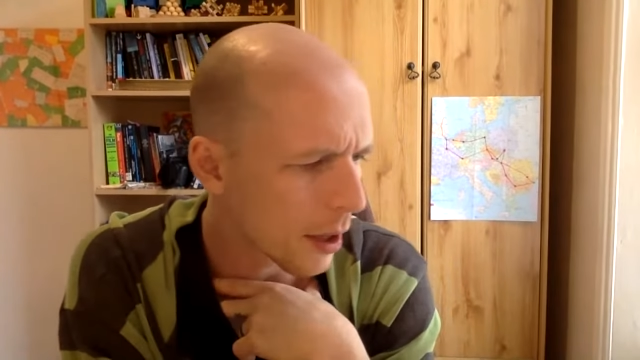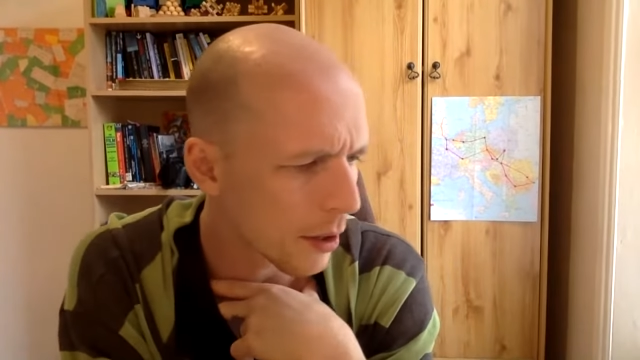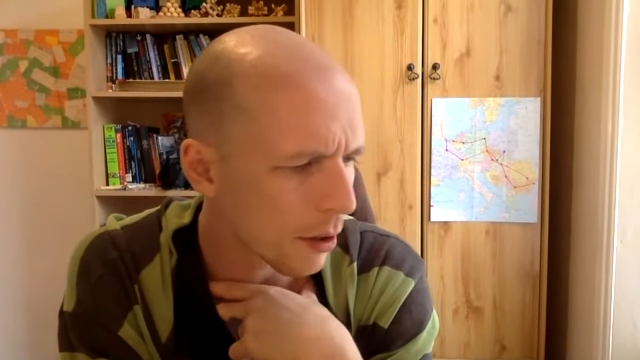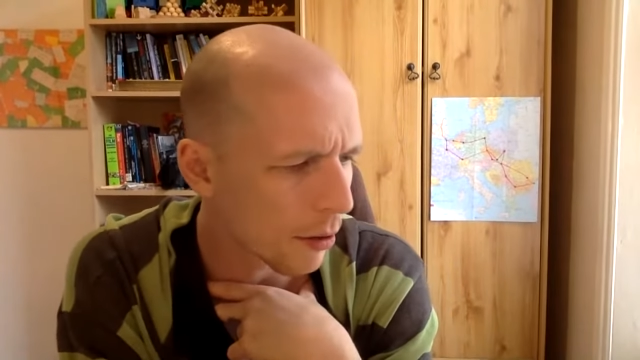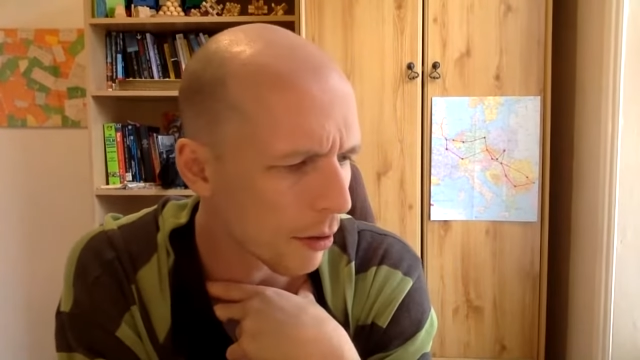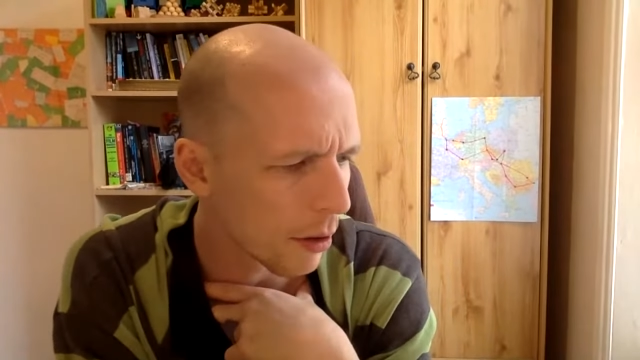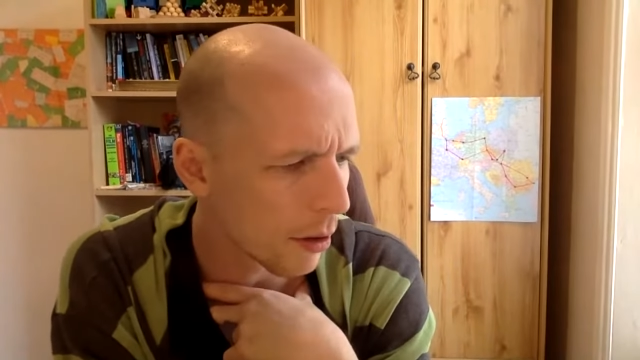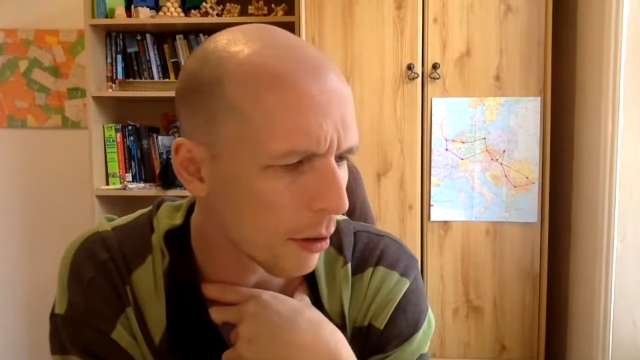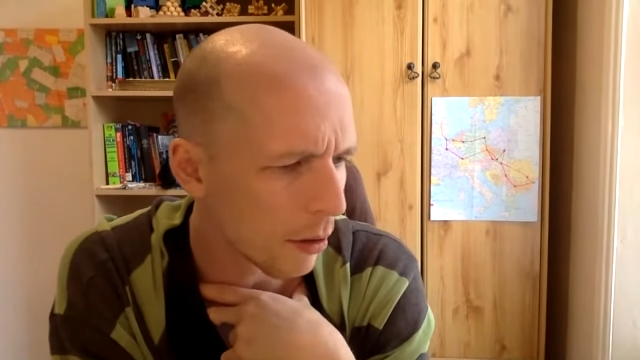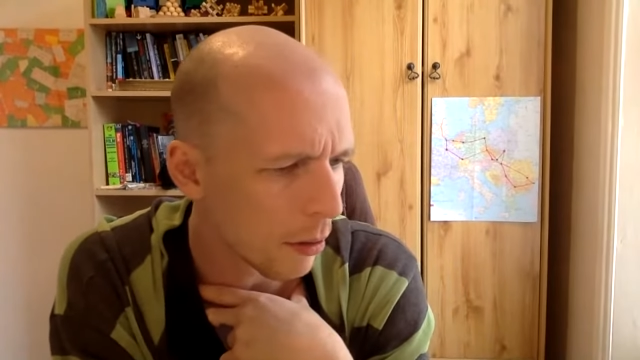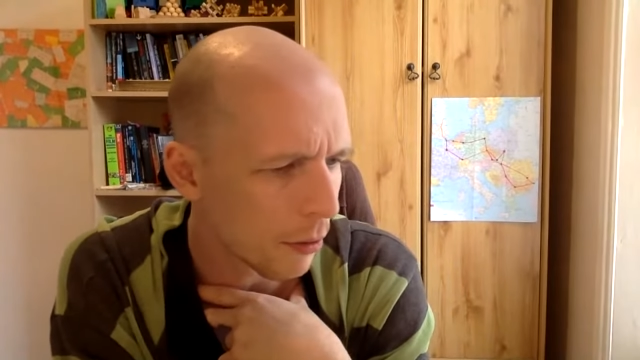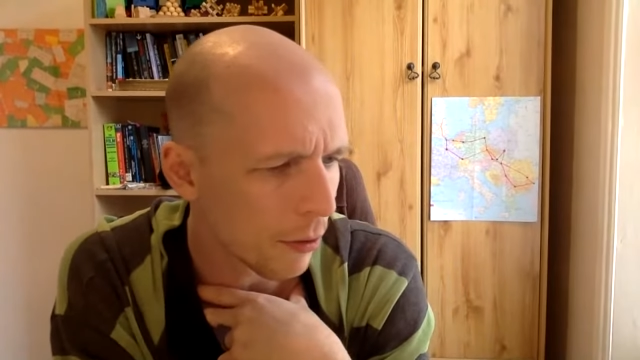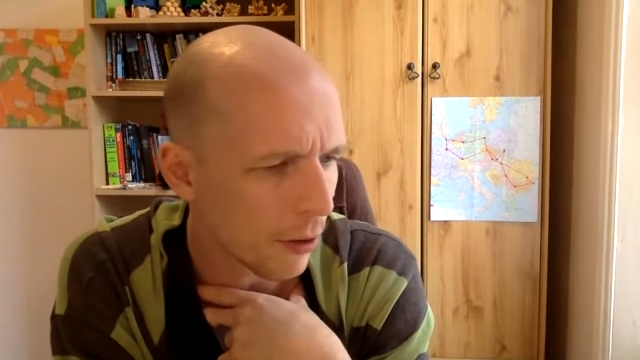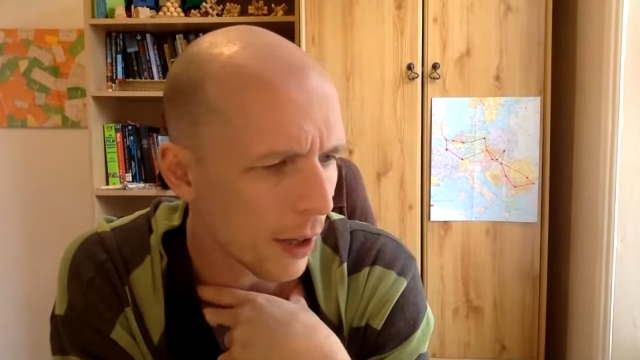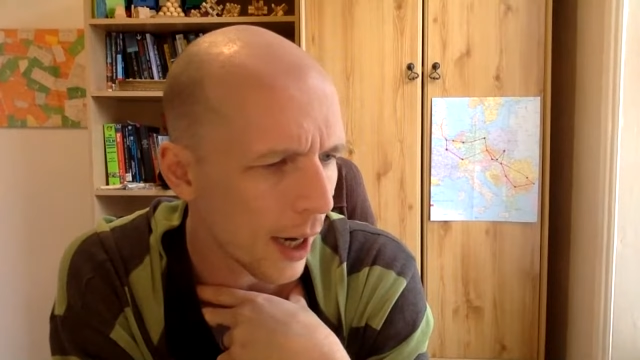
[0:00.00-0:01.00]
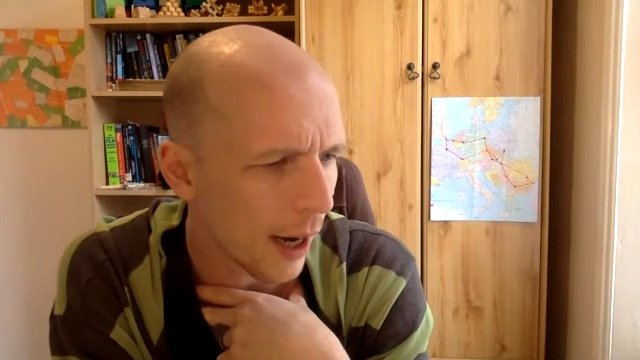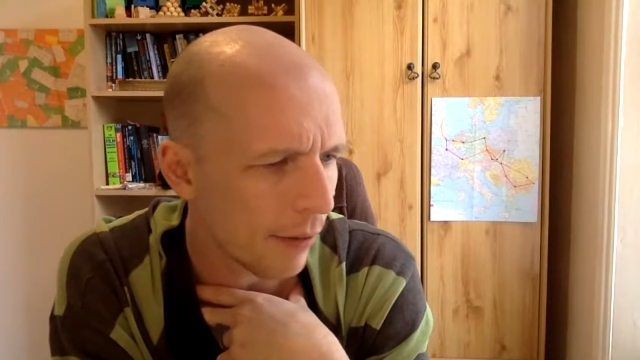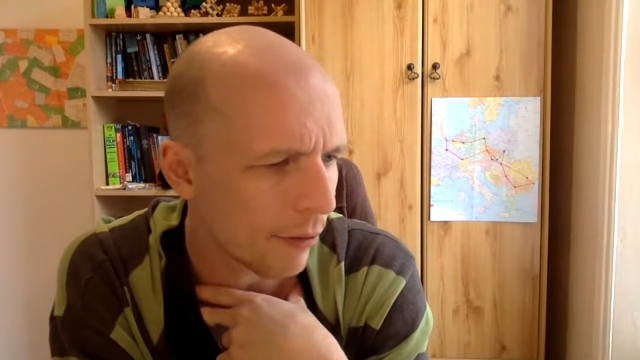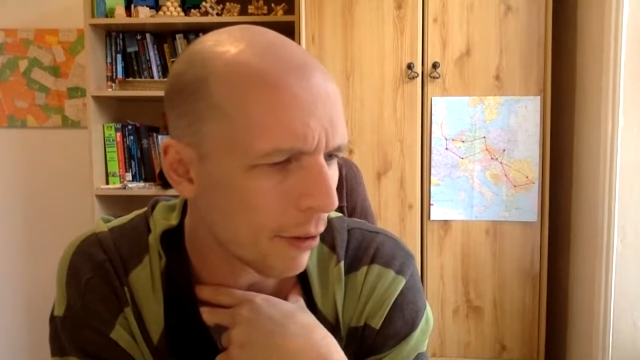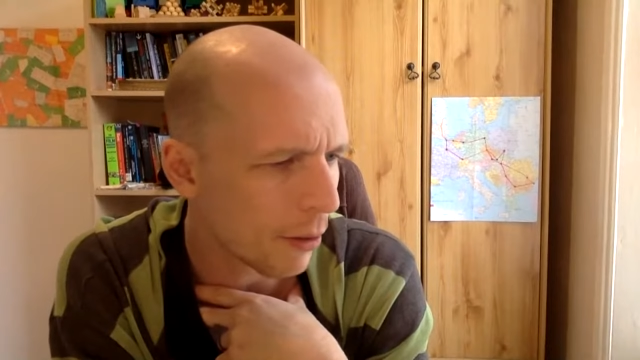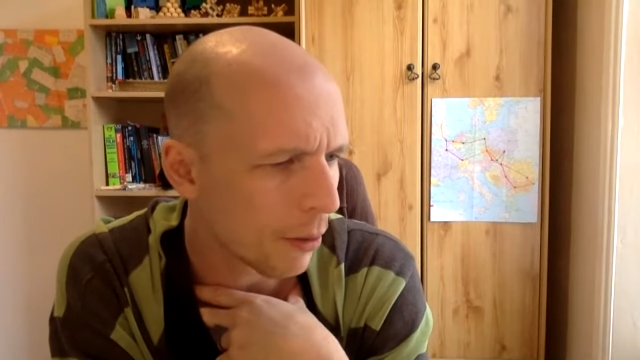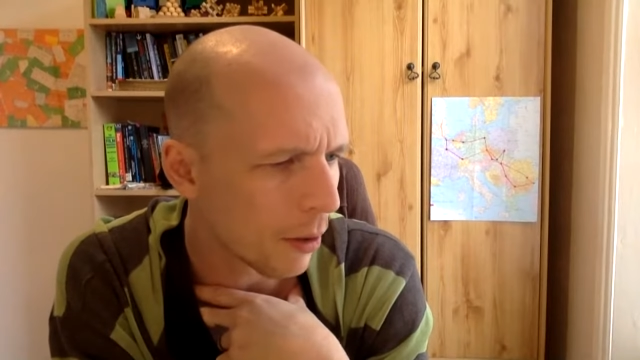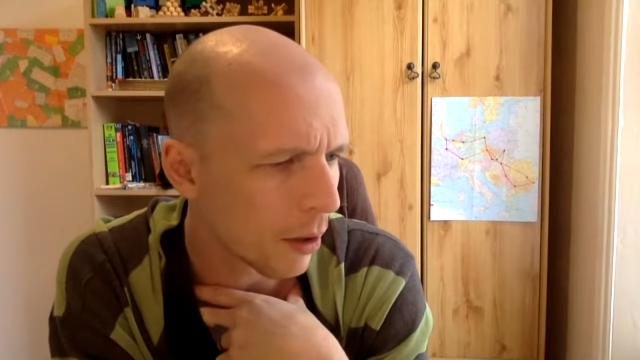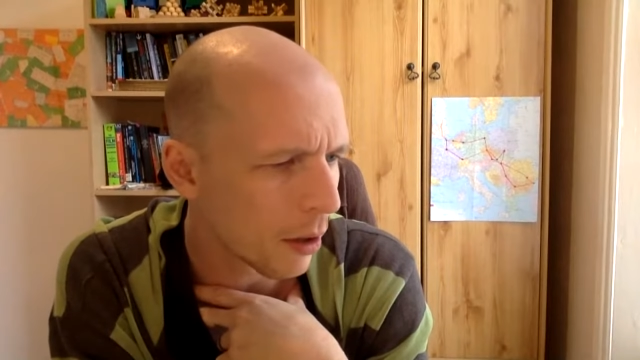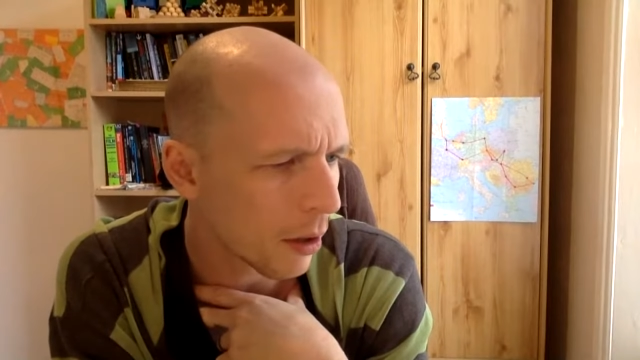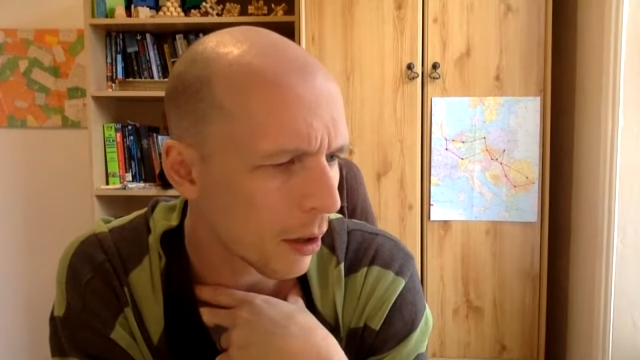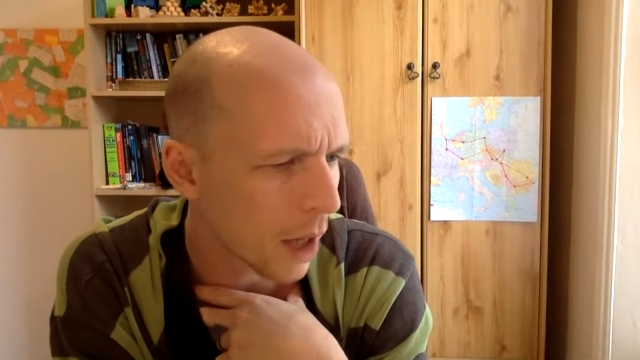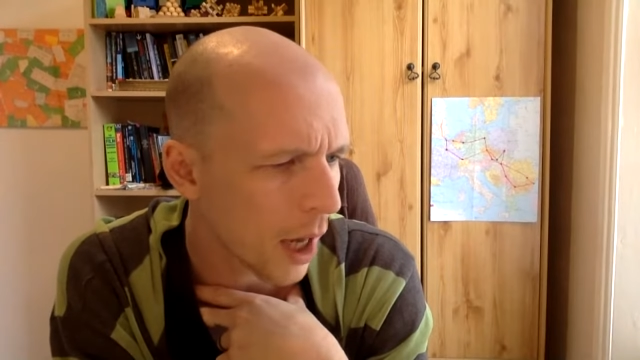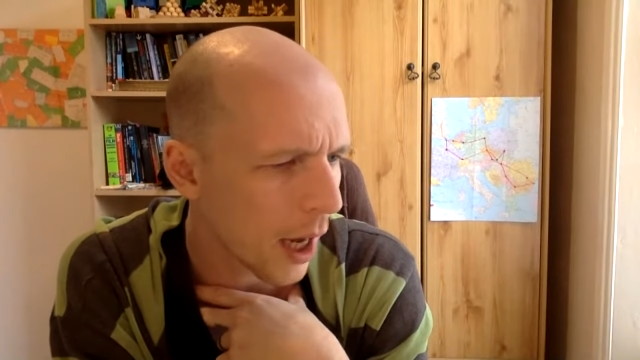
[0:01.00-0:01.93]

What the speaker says: I don't know for everyone,